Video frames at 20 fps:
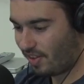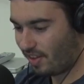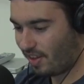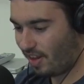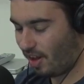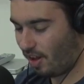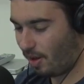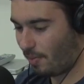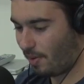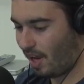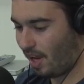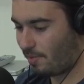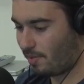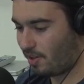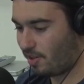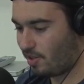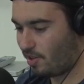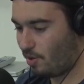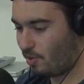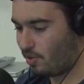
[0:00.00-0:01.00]

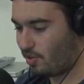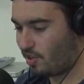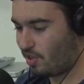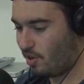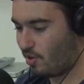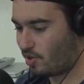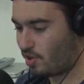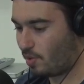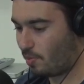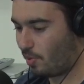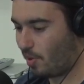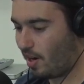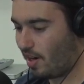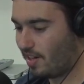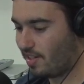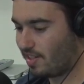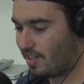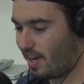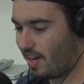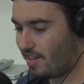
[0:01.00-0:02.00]
Alabama, no, to no
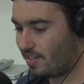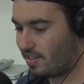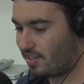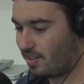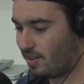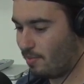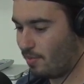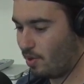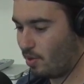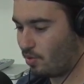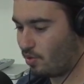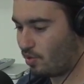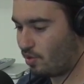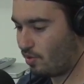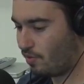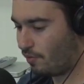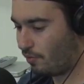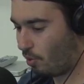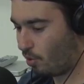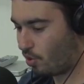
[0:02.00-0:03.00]
surprise, has the
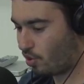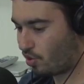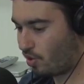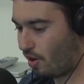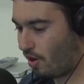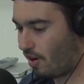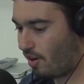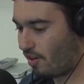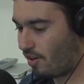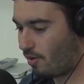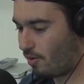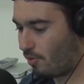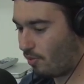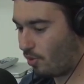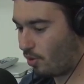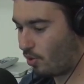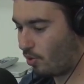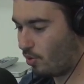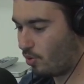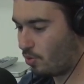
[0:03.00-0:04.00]
most four-star
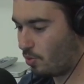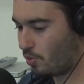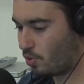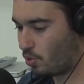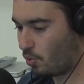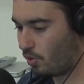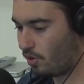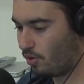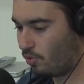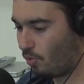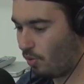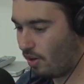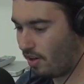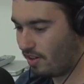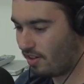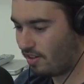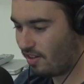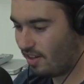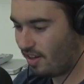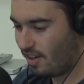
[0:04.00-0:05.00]
recruits with
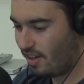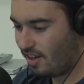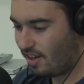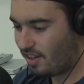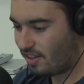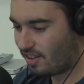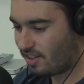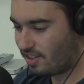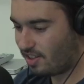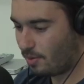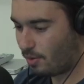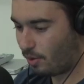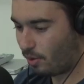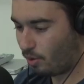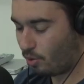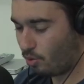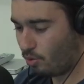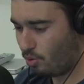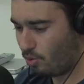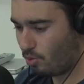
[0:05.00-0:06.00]
twenty-one. Let's see
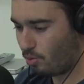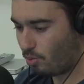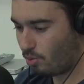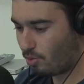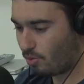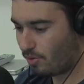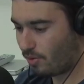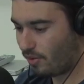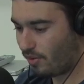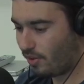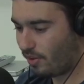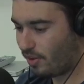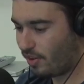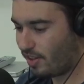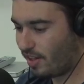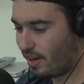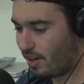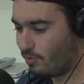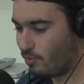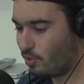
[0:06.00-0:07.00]
with ooh
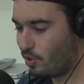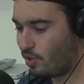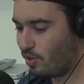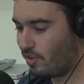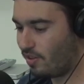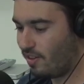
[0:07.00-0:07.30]
Now, and, that, and